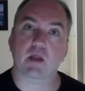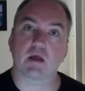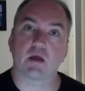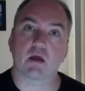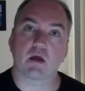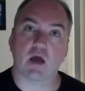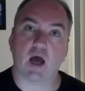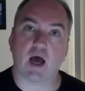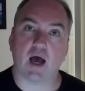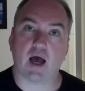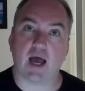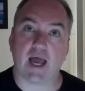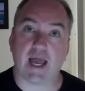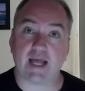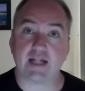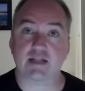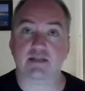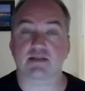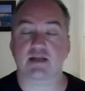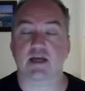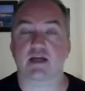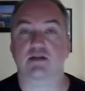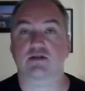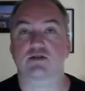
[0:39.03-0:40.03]

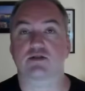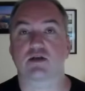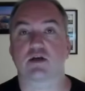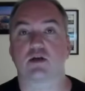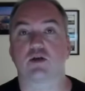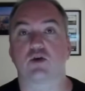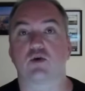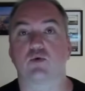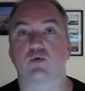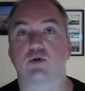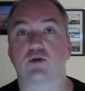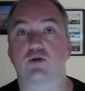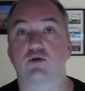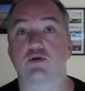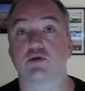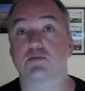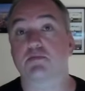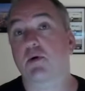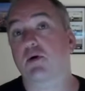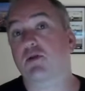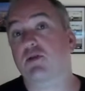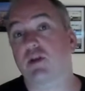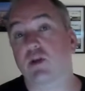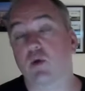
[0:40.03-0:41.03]
headsets that you would use
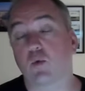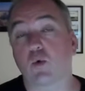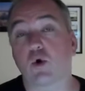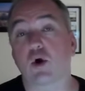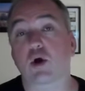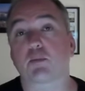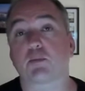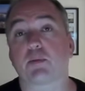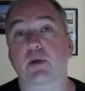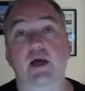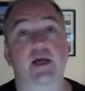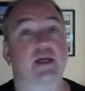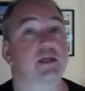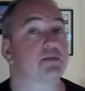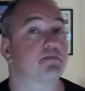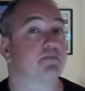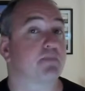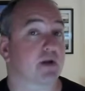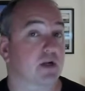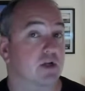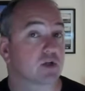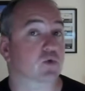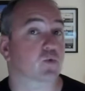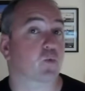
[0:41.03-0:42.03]
both in the workplace
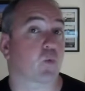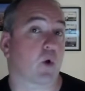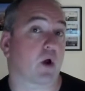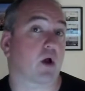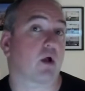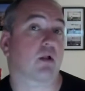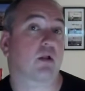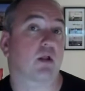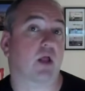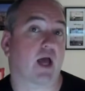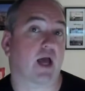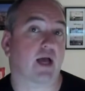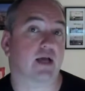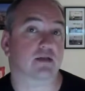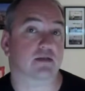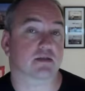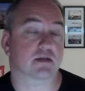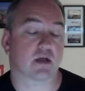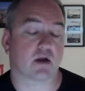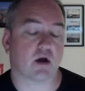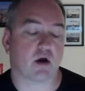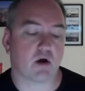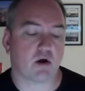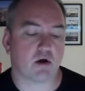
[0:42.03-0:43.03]
but as well as
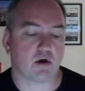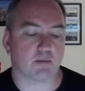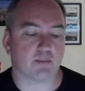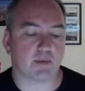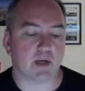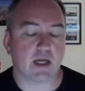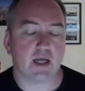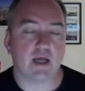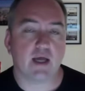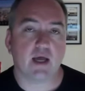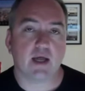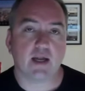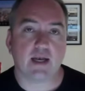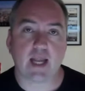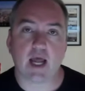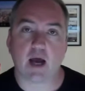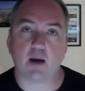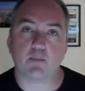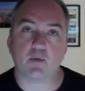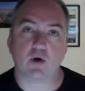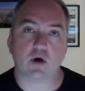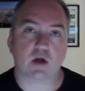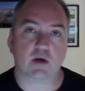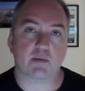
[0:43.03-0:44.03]
at home. Now,
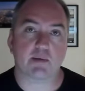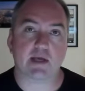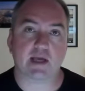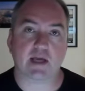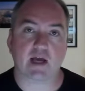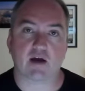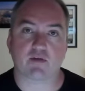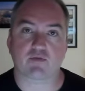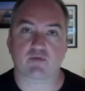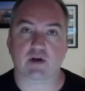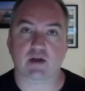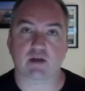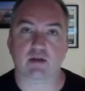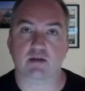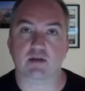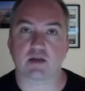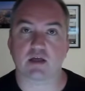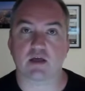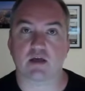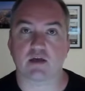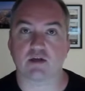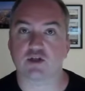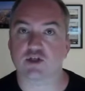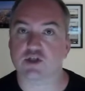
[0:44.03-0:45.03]
I'm not going to be covering
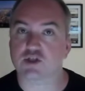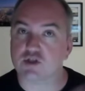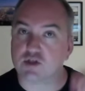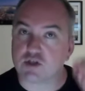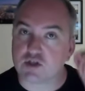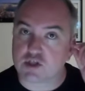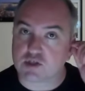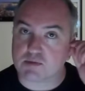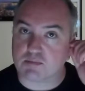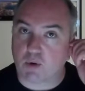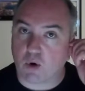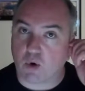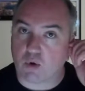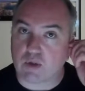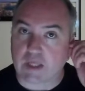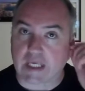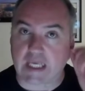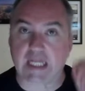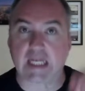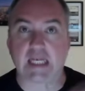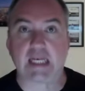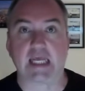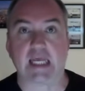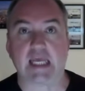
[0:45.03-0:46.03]
the small
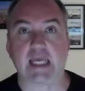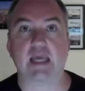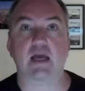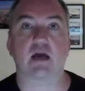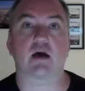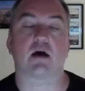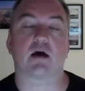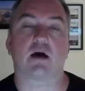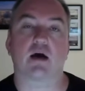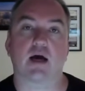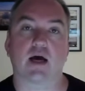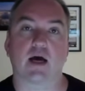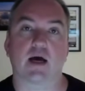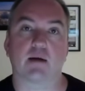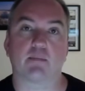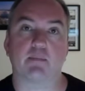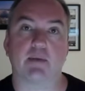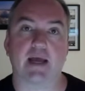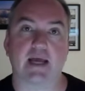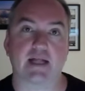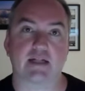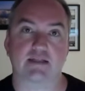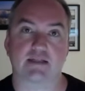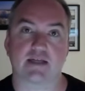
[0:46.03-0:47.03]
in-ear
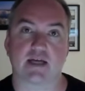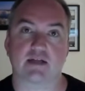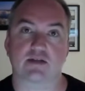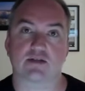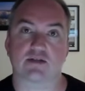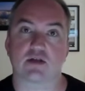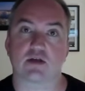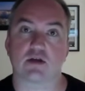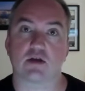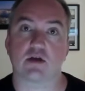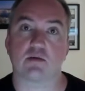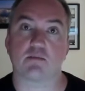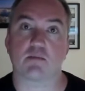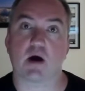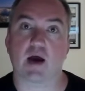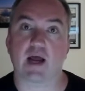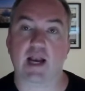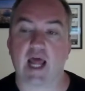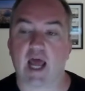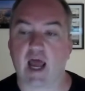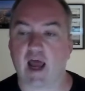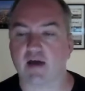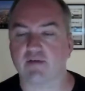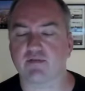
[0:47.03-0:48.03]
headsets that you might
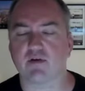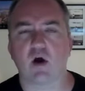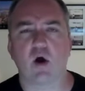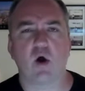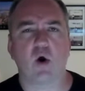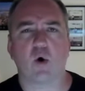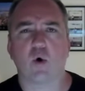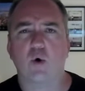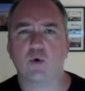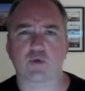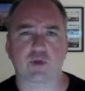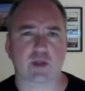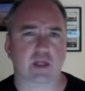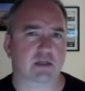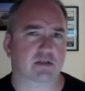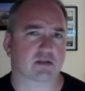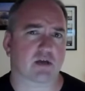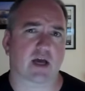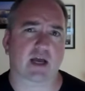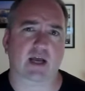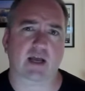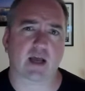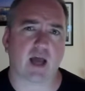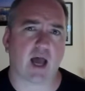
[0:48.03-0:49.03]
have, or things
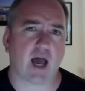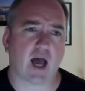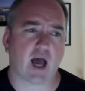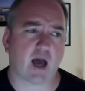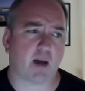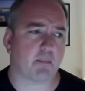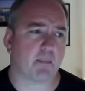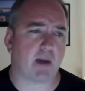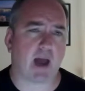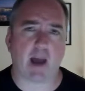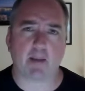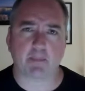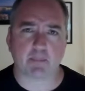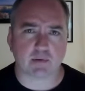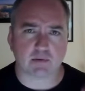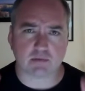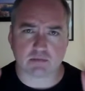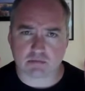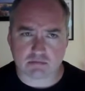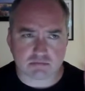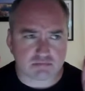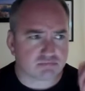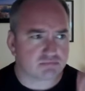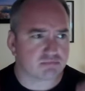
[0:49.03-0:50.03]
like
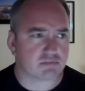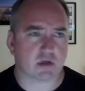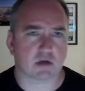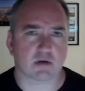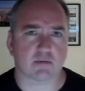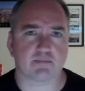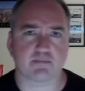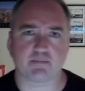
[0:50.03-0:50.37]
Apple, you know,